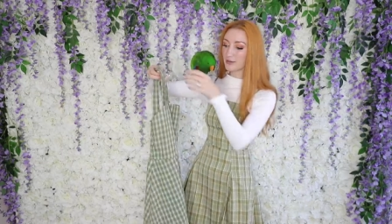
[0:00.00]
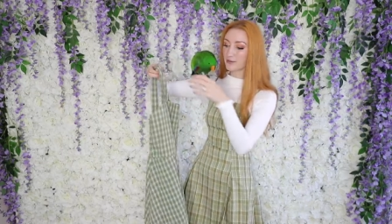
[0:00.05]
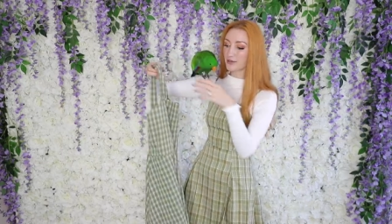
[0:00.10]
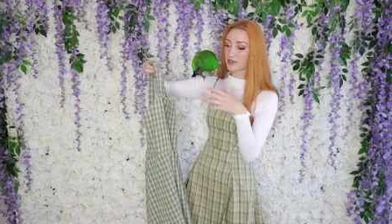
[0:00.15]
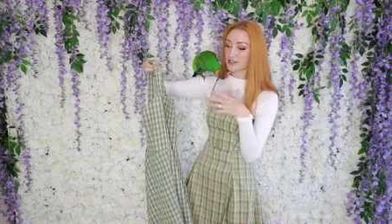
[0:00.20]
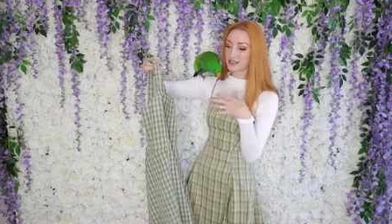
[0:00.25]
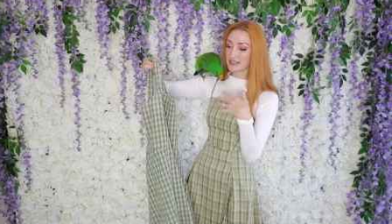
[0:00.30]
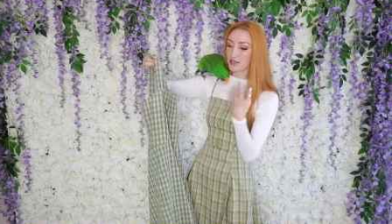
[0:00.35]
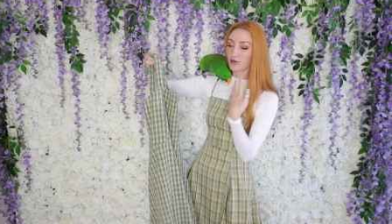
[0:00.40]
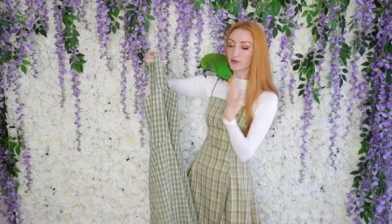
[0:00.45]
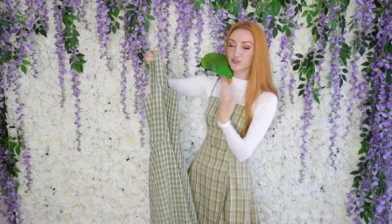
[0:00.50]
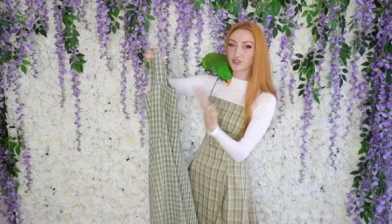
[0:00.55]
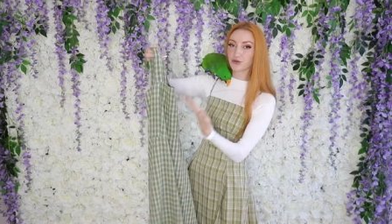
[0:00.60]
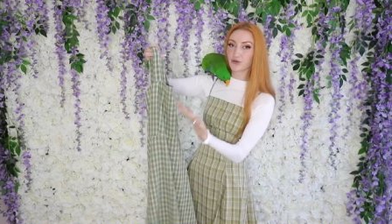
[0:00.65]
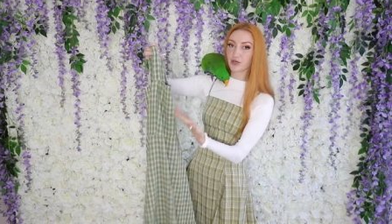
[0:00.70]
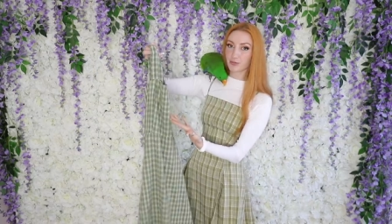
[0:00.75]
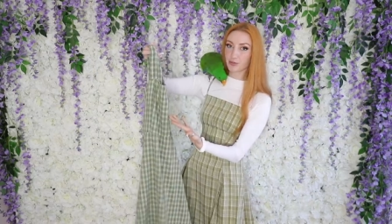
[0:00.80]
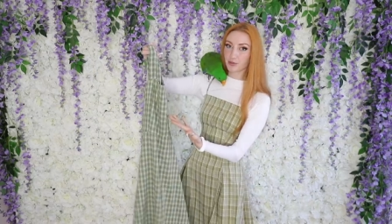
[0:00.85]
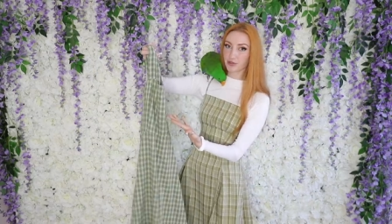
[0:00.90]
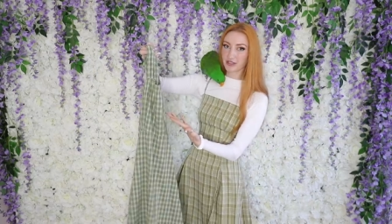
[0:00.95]
because I also
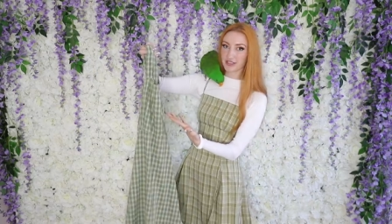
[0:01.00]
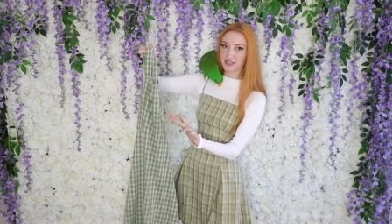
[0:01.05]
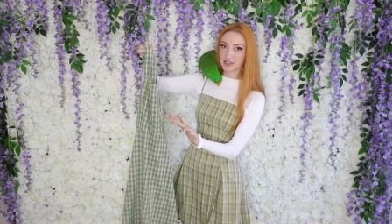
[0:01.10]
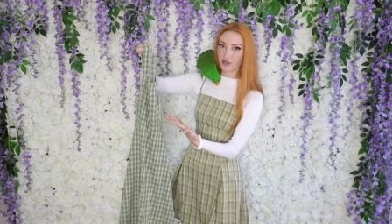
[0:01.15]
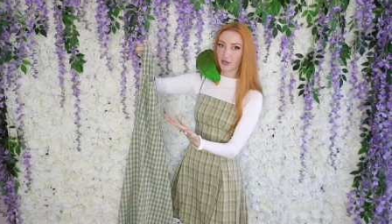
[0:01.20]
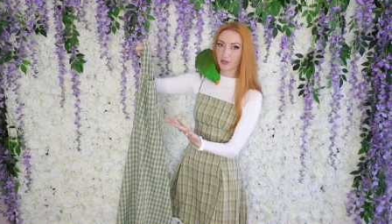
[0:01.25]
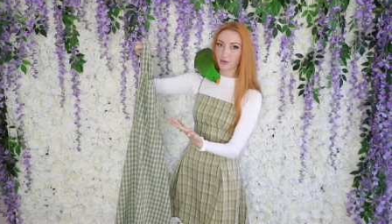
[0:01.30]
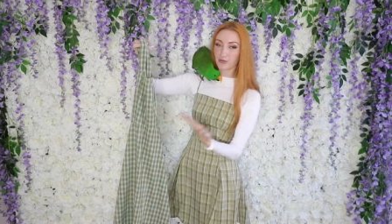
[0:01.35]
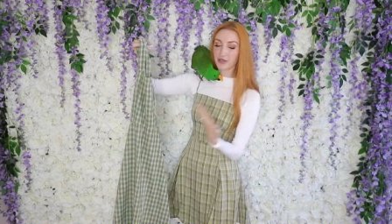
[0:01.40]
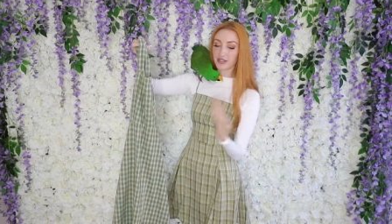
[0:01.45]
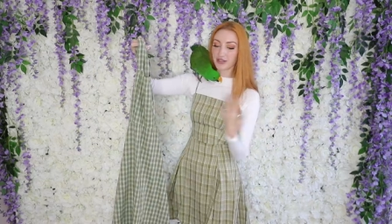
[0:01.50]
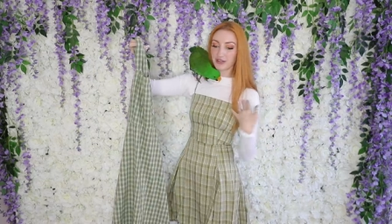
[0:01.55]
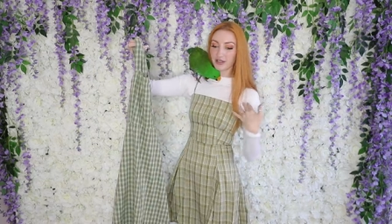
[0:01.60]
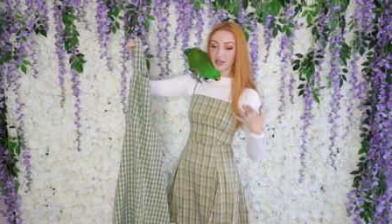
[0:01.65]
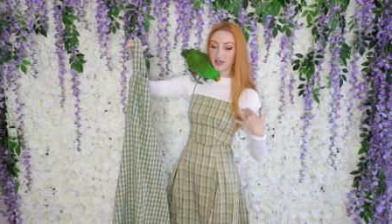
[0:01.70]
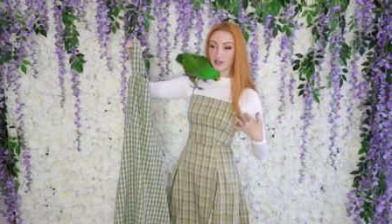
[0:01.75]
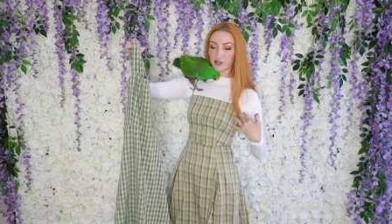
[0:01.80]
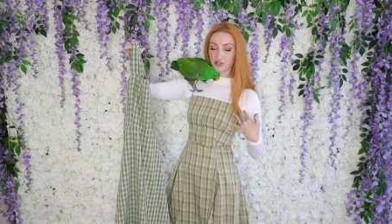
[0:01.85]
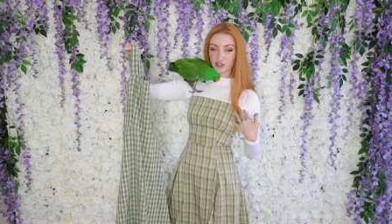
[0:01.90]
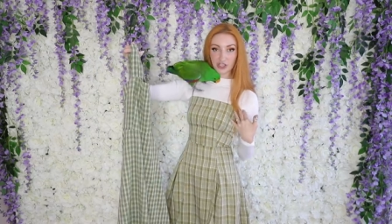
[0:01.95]
want to put this on with
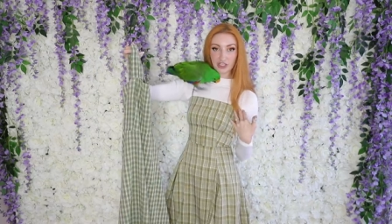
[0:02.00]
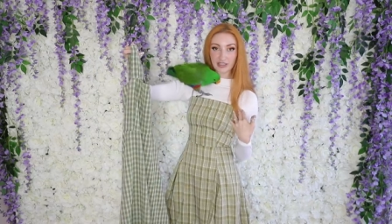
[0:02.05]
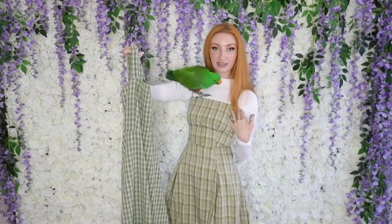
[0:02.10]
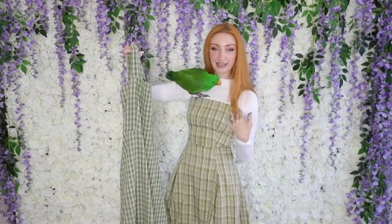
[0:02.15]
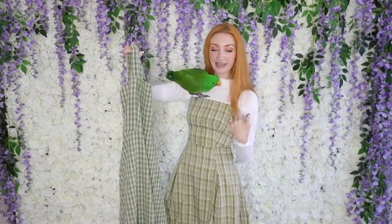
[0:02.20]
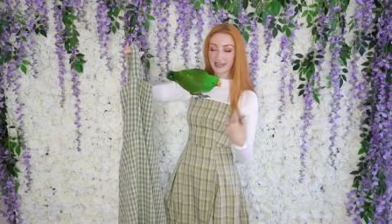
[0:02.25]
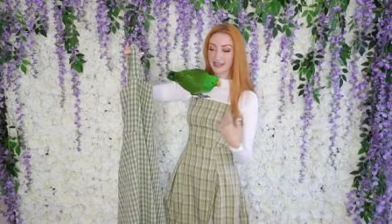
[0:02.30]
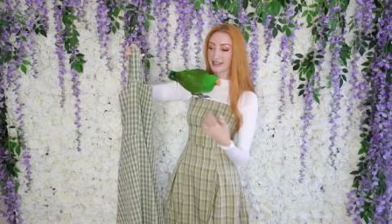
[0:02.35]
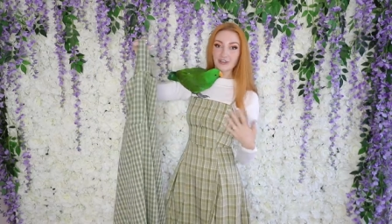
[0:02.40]
the turtleneck.